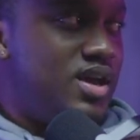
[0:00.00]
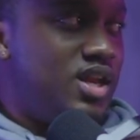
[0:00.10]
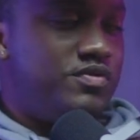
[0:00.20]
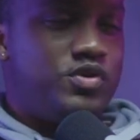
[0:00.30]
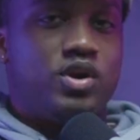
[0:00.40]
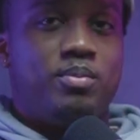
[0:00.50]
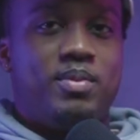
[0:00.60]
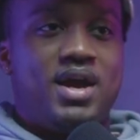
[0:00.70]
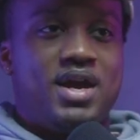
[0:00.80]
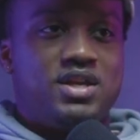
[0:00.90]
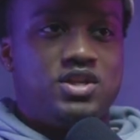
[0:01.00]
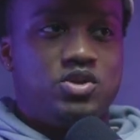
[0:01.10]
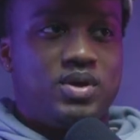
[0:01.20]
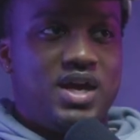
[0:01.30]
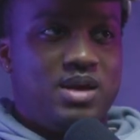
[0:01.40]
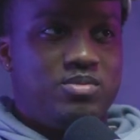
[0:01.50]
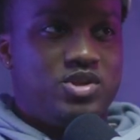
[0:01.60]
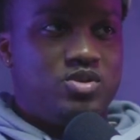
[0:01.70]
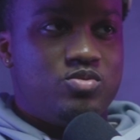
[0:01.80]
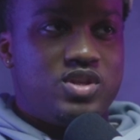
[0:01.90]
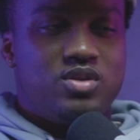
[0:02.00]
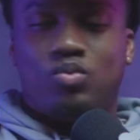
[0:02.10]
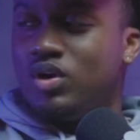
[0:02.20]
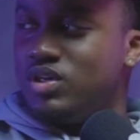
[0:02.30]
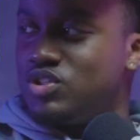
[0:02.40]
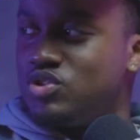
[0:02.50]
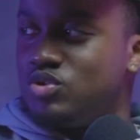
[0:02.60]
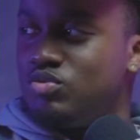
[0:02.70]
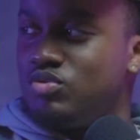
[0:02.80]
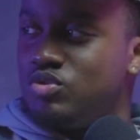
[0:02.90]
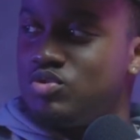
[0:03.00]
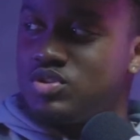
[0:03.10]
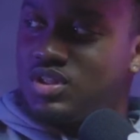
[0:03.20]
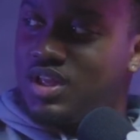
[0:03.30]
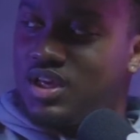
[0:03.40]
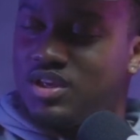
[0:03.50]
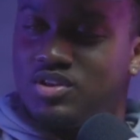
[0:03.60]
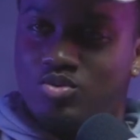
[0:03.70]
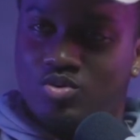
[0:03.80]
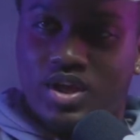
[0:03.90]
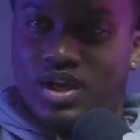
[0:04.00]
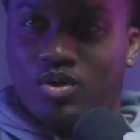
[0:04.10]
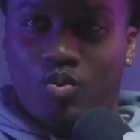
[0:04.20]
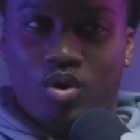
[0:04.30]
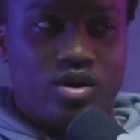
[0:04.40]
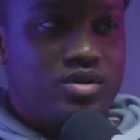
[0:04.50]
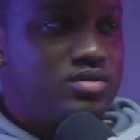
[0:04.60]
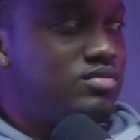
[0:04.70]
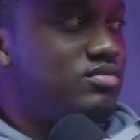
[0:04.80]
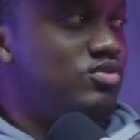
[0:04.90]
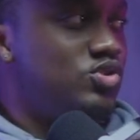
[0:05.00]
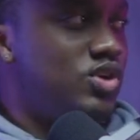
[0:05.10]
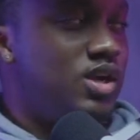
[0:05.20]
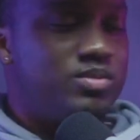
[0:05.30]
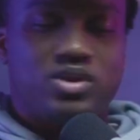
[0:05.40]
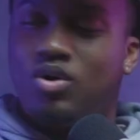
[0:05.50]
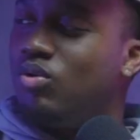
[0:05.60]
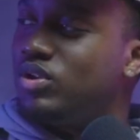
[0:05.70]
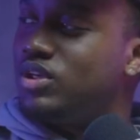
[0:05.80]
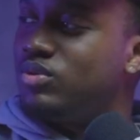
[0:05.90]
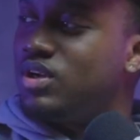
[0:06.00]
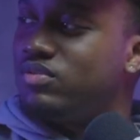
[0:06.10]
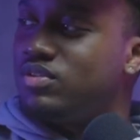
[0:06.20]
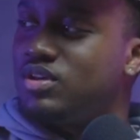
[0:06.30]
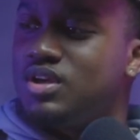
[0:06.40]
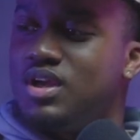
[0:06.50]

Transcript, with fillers: And if you're a man and you came and you didn't wear a suit, you just like you like weren't trying to be holy or whatever.